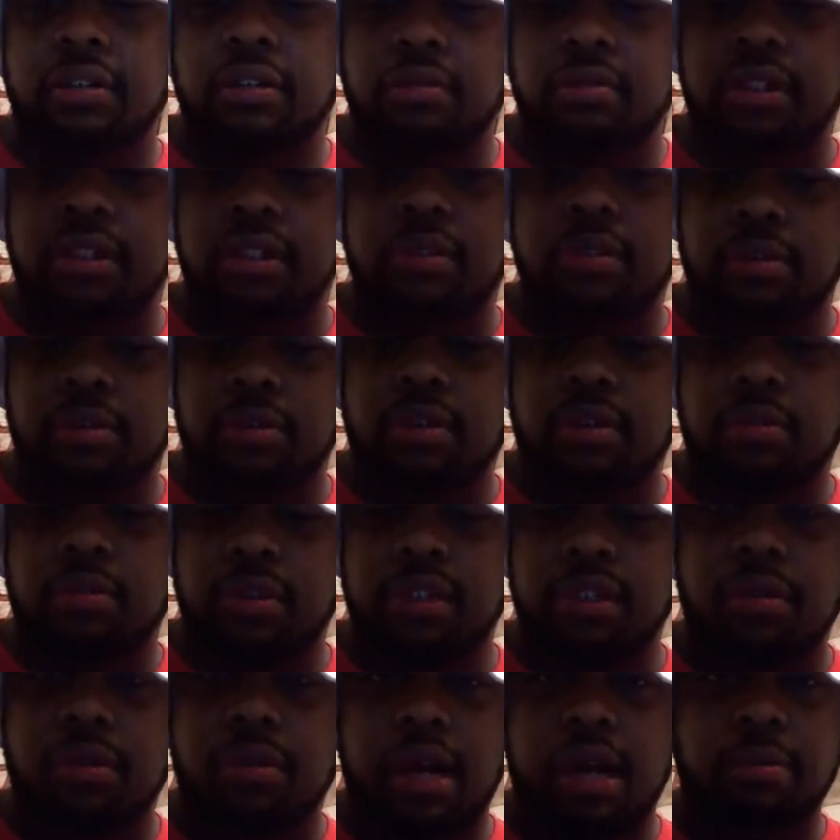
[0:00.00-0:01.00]

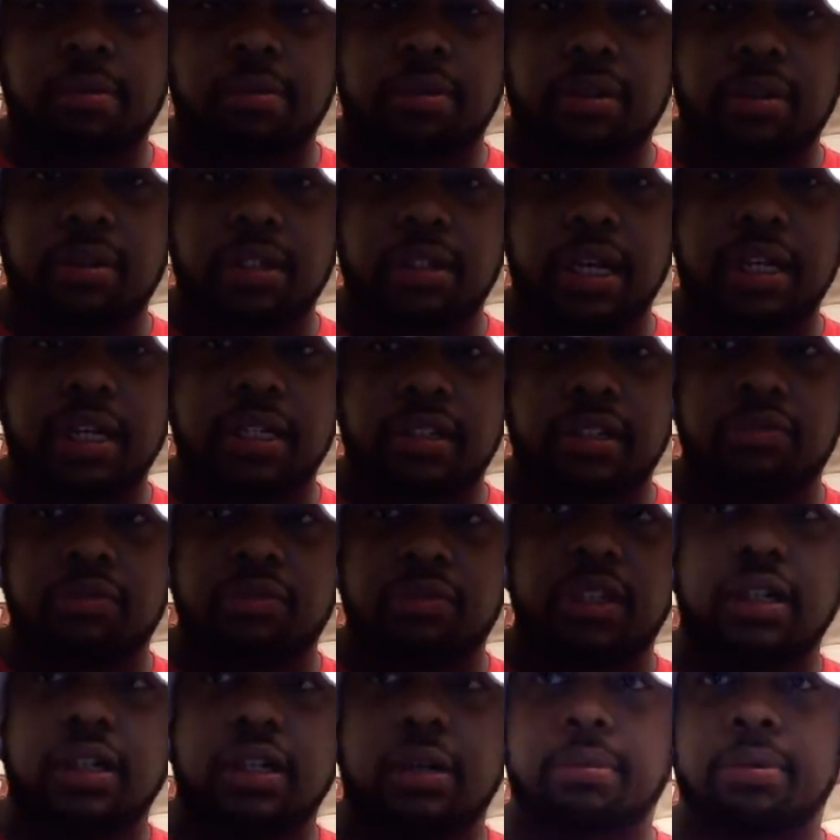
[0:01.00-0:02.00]
reason why I'm creating this
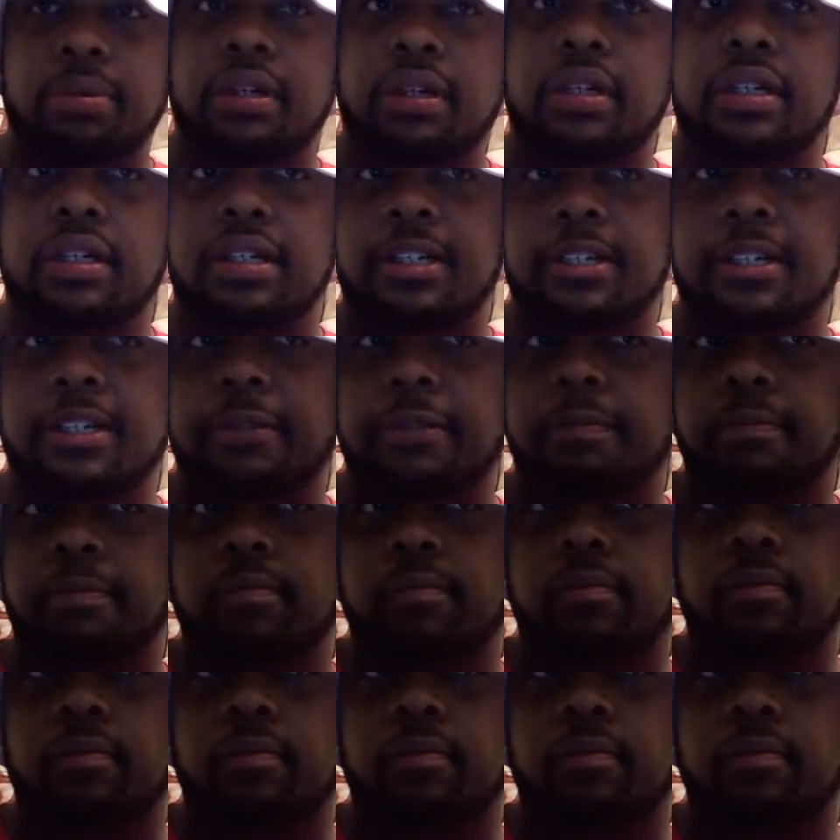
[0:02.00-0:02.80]
video, because